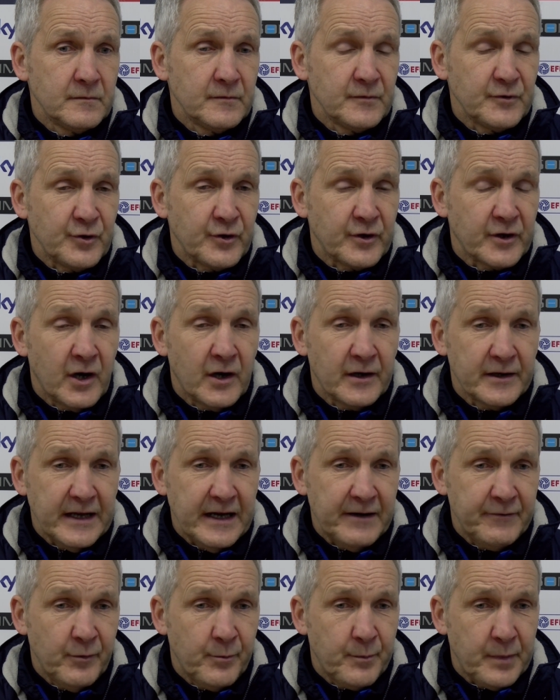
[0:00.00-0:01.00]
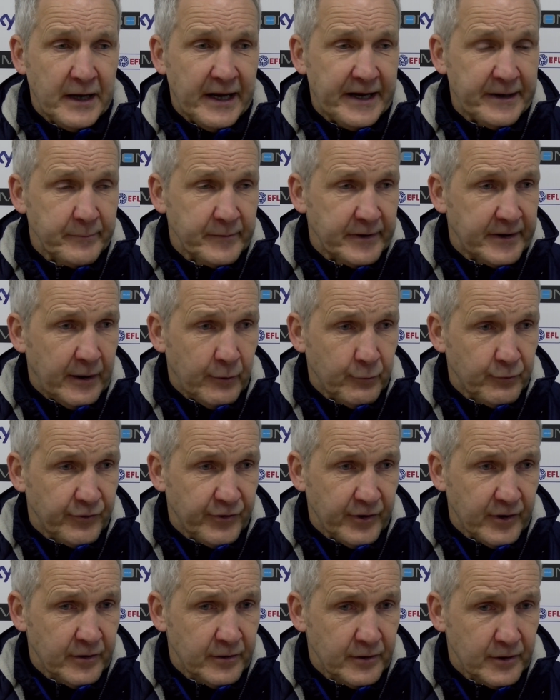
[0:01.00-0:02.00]
You can't have a blame
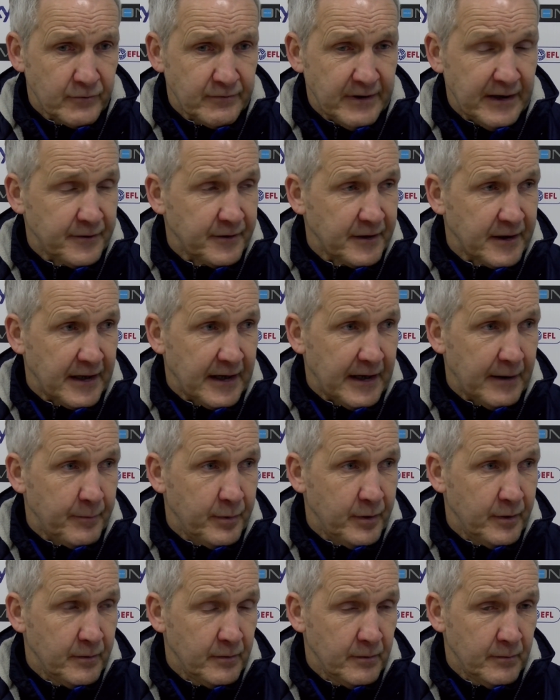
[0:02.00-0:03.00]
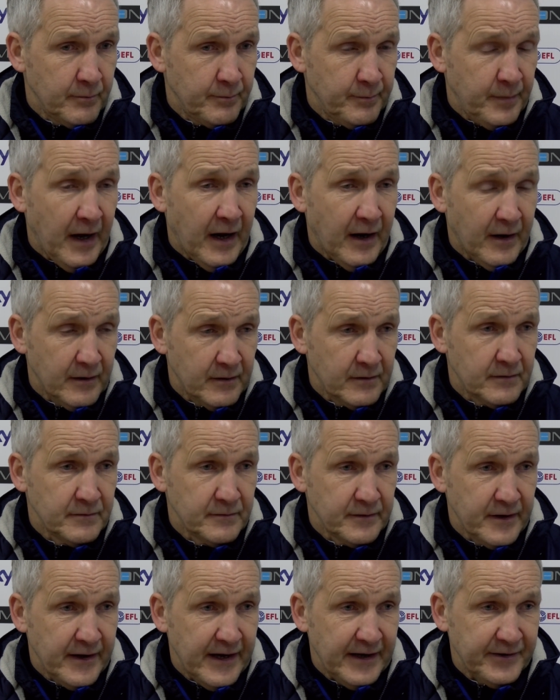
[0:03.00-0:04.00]
culture around the club, but
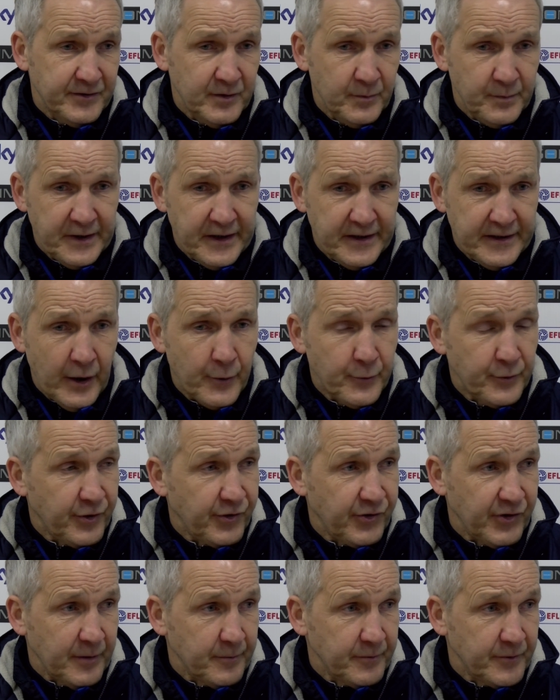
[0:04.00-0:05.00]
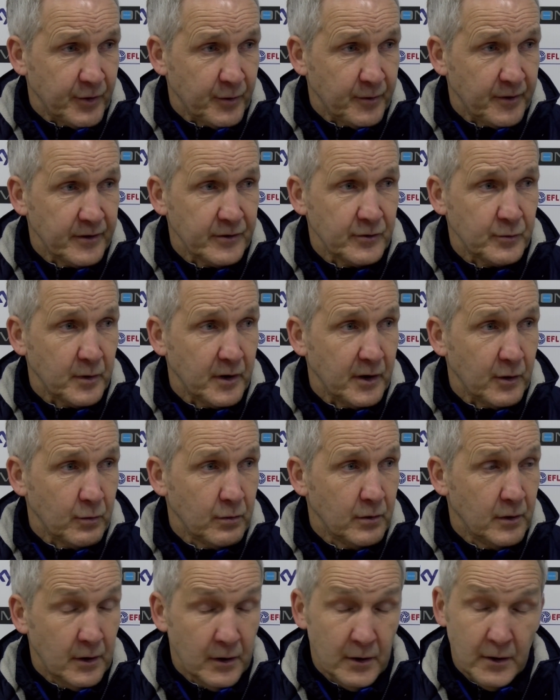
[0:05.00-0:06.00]
there has to be an ownership to it as well,
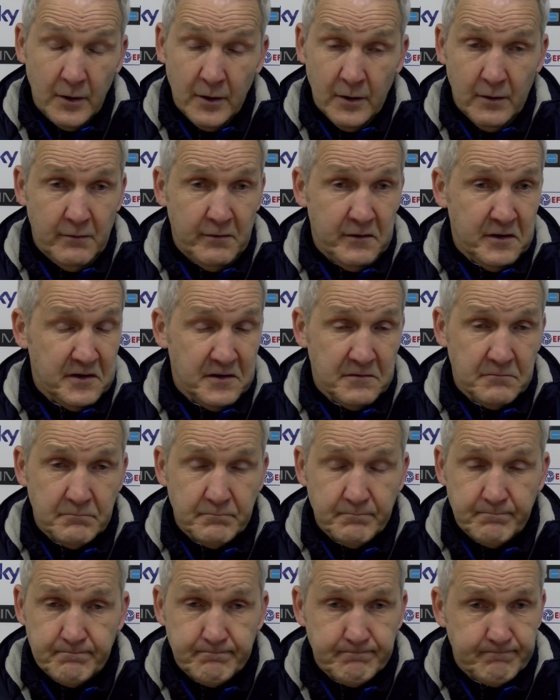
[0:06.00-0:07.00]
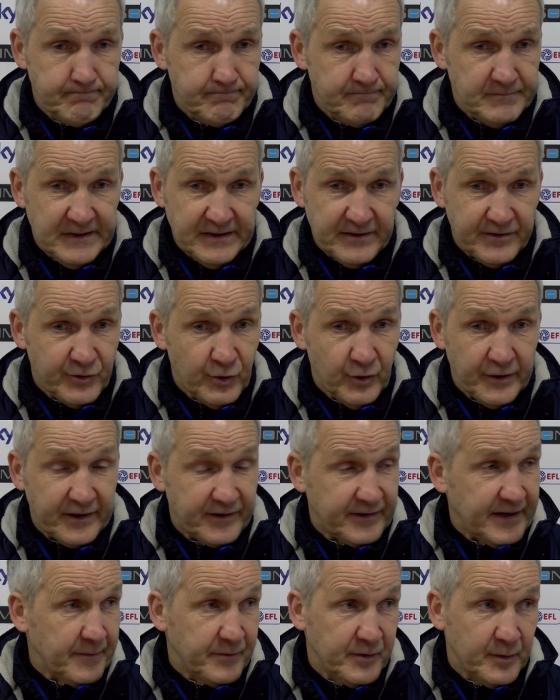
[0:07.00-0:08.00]
that it's not
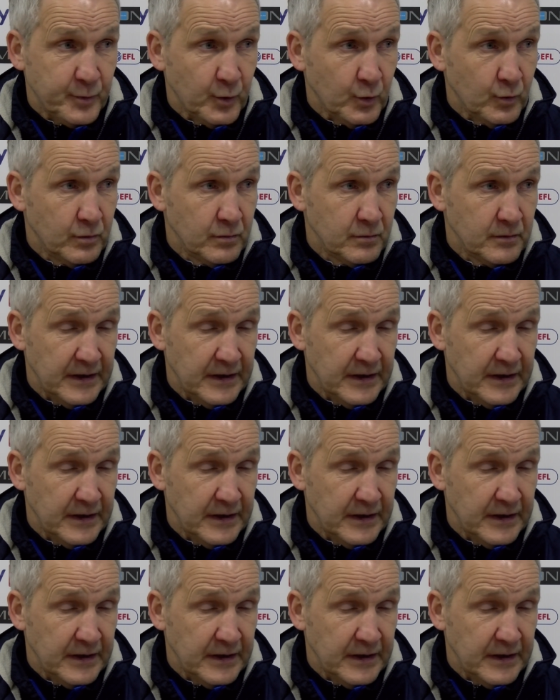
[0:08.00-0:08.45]
acceptable.